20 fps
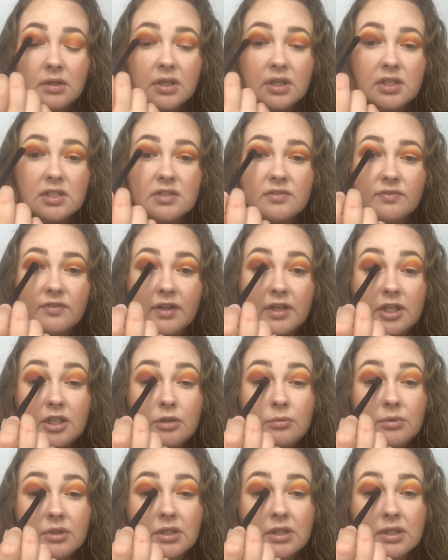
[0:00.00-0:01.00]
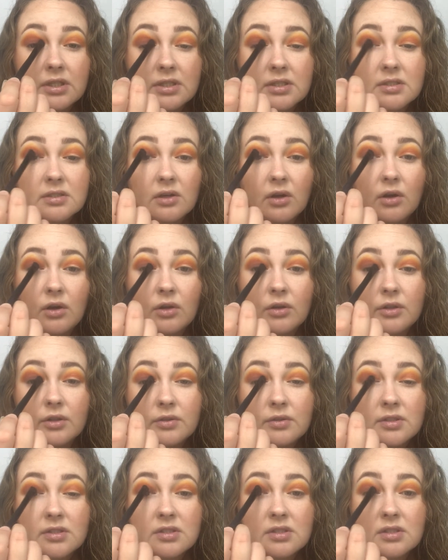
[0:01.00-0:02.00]
It's funny because although
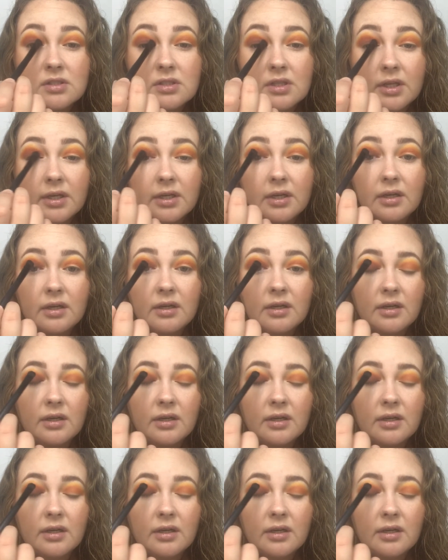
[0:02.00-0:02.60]
this is like